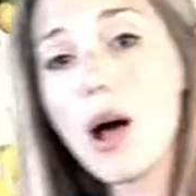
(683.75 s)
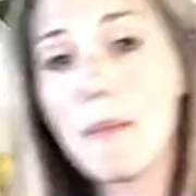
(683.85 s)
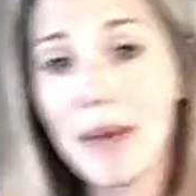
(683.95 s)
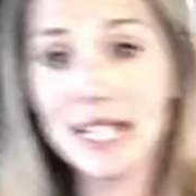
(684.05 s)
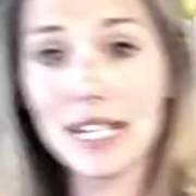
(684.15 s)

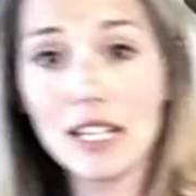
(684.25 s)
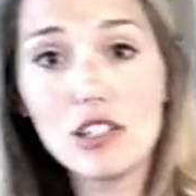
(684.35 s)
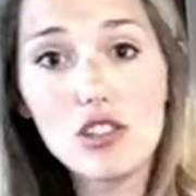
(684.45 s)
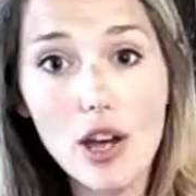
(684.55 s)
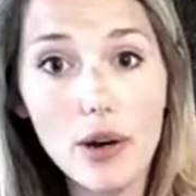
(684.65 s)
amazing.
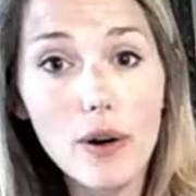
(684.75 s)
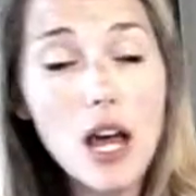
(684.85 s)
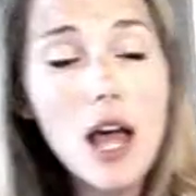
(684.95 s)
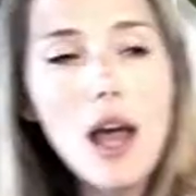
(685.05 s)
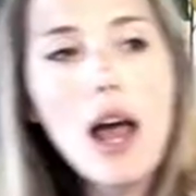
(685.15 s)
So
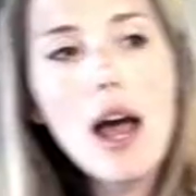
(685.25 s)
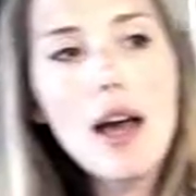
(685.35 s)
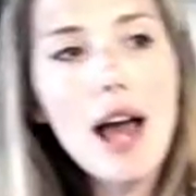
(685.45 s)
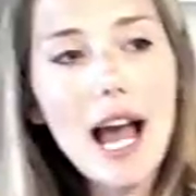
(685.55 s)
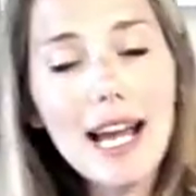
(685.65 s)

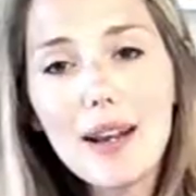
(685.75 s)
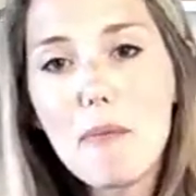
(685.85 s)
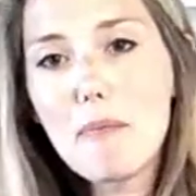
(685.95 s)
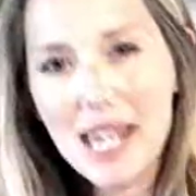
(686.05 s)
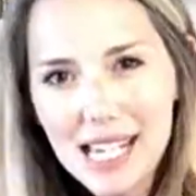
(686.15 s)
I got
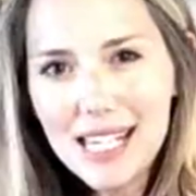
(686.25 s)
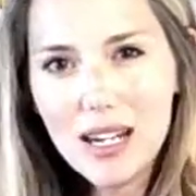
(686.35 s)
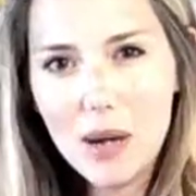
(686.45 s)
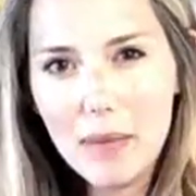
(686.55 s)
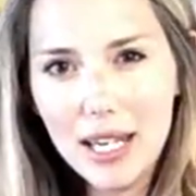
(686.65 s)
a
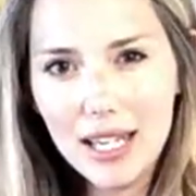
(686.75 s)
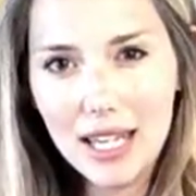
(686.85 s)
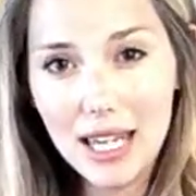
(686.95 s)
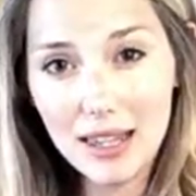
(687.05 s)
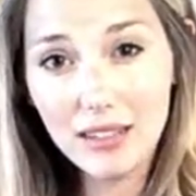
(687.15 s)
medium
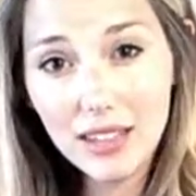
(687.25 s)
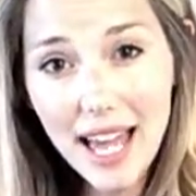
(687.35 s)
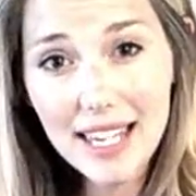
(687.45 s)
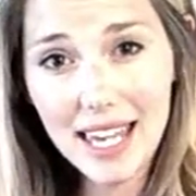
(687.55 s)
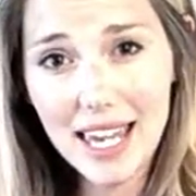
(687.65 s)
in the
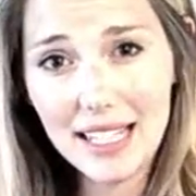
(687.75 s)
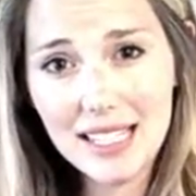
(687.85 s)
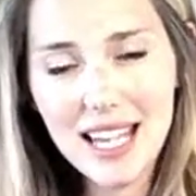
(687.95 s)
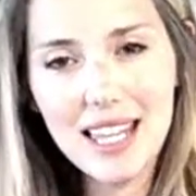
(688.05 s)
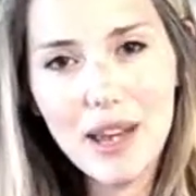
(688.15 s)

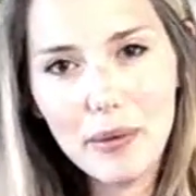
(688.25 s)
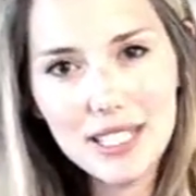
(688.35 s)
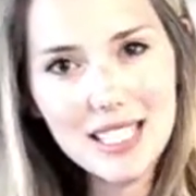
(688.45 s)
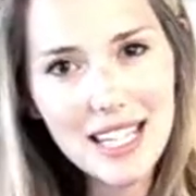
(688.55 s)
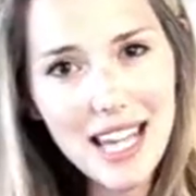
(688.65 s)
leggings, and they were
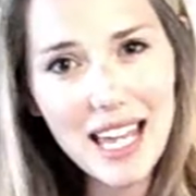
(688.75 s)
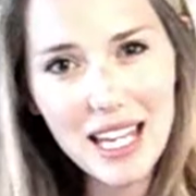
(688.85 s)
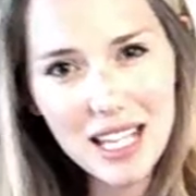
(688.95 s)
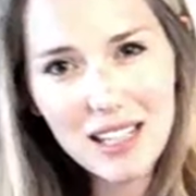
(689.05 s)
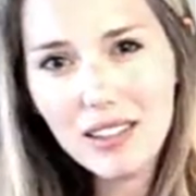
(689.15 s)
digging
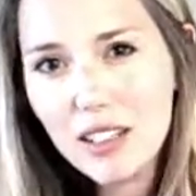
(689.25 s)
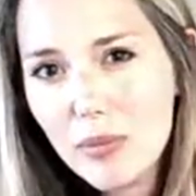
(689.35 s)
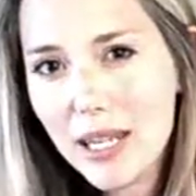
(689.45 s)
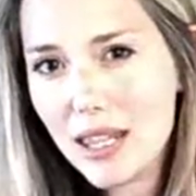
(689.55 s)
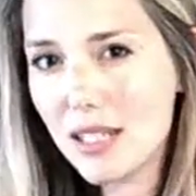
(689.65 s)
in a little
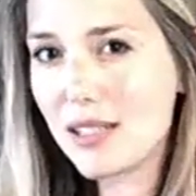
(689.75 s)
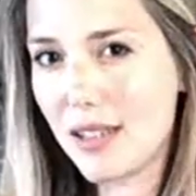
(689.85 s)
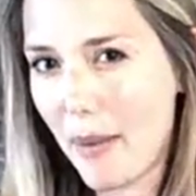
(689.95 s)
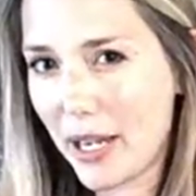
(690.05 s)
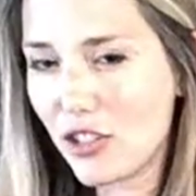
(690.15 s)
bit in the
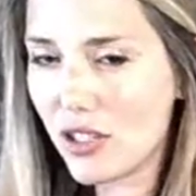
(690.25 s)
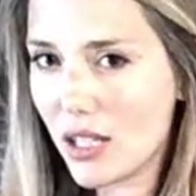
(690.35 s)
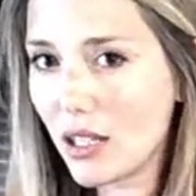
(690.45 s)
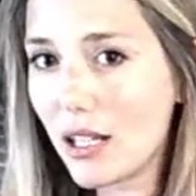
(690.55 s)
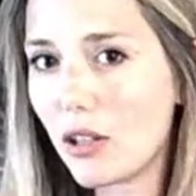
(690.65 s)
stomach, just
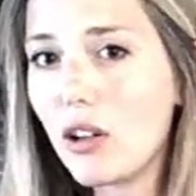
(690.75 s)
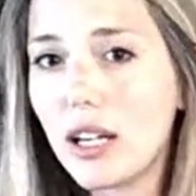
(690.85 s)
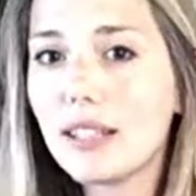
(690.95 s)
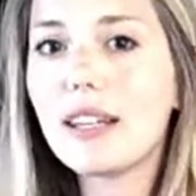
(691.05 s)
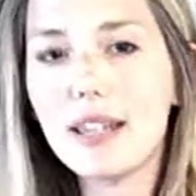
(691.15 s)
a little.
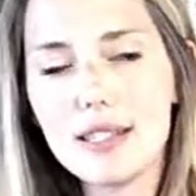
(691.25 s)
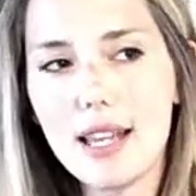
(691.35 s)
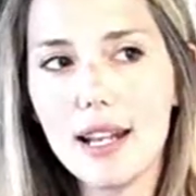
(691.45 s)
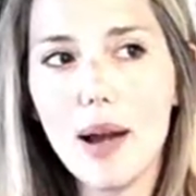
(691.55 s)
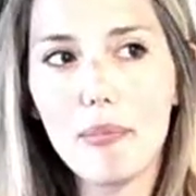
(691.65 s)
Like I
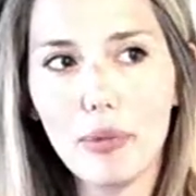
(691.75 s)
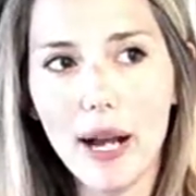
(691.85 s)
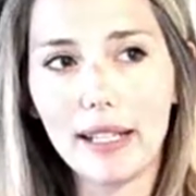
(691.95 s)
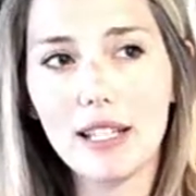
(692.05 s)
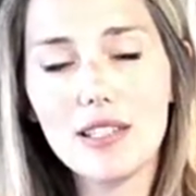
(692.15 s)
said, I'm
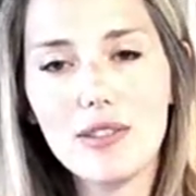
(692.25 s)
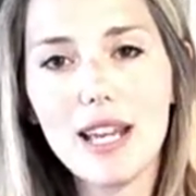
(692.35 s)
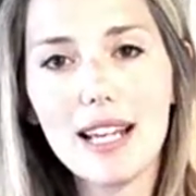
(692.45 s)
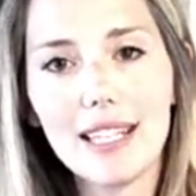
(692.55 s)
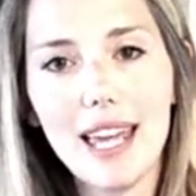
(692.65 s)
pregnant, so
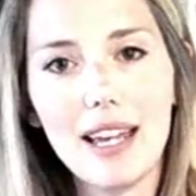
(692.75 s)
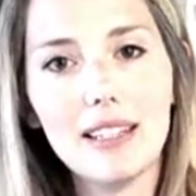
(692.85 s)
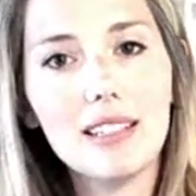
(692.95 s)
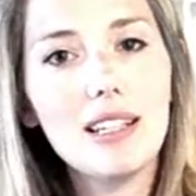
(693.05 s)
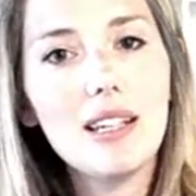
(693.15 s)
that
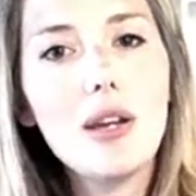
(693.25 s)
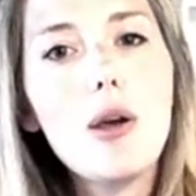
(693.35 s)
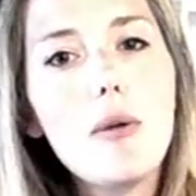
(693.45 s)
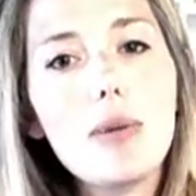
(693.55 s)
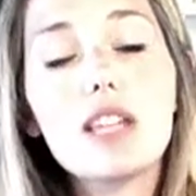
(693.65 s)
can't
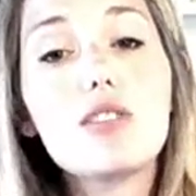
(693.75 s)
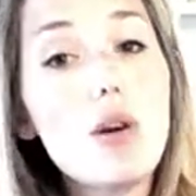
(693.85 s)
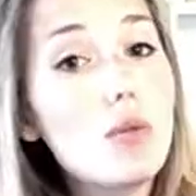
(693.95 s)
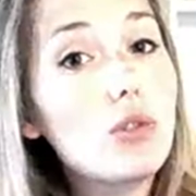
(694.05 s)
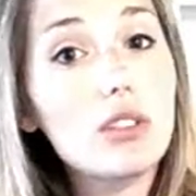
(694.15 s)
be a
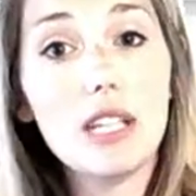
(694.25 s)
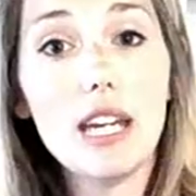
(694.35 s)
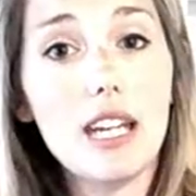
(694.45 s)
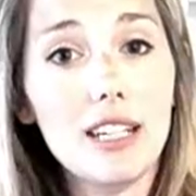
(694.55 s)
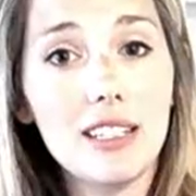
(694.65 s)

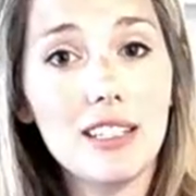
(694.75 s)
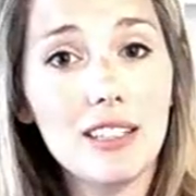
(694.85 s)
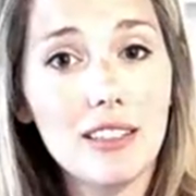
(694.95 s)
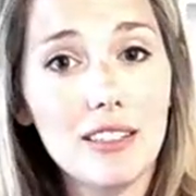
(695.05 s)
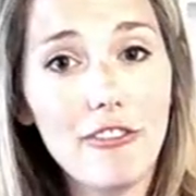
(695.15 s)
totally
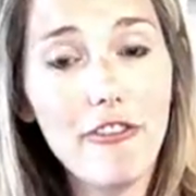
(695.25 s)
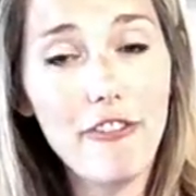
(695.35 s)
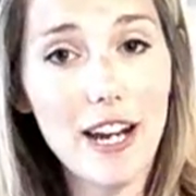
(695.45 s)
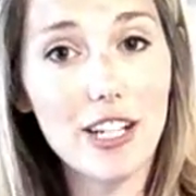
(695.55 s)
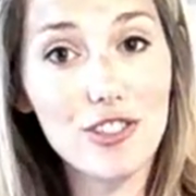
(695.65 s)

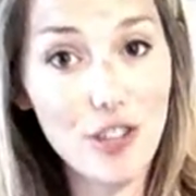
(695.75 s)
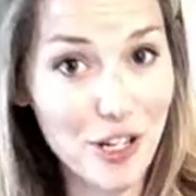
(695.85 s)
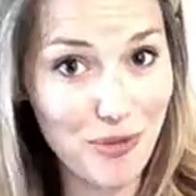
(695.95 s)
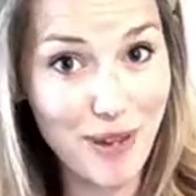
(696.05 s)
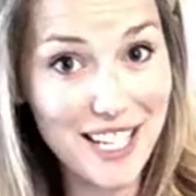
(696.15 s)
fair
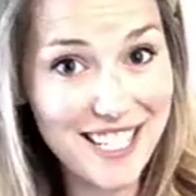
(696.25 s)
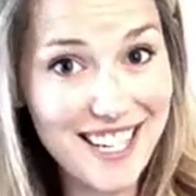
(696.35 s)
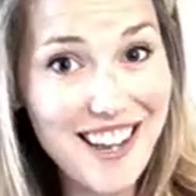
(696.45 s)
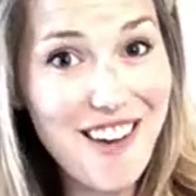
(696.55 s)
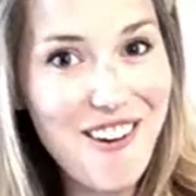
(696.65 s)
judgment
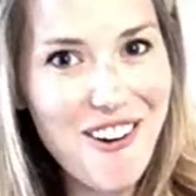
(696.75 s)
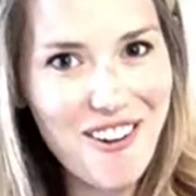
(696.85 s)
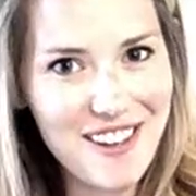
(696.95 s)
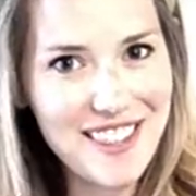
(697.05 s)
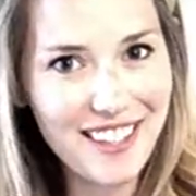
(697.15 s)

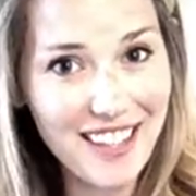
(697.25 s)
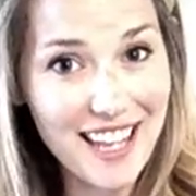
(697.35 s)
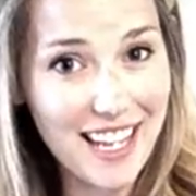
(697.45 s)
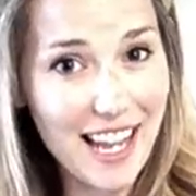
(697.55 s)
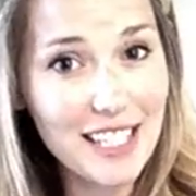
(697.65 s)
on the
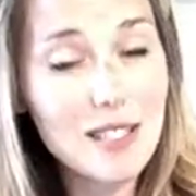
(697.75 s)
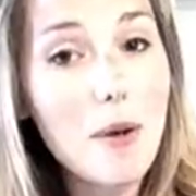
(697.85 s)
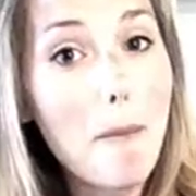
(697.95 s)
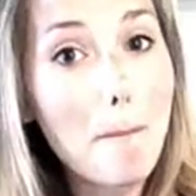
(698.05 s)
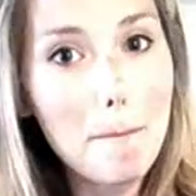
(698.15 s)
leggings.
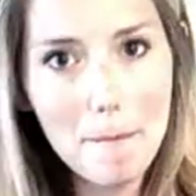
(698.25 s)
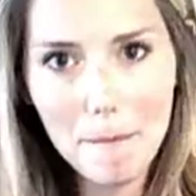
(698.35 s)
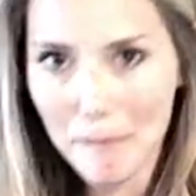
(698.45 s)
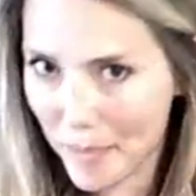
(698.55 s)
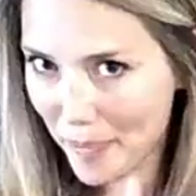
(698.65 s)

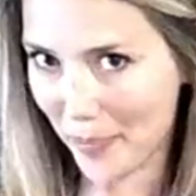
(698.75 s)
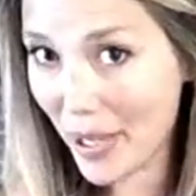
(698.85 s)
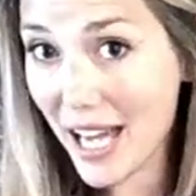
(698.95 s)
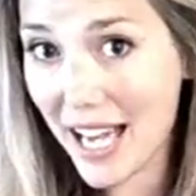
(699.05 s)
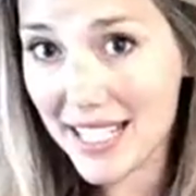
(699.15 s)

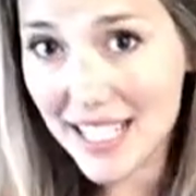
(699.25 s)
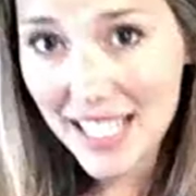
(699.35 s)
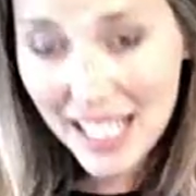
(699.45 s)
But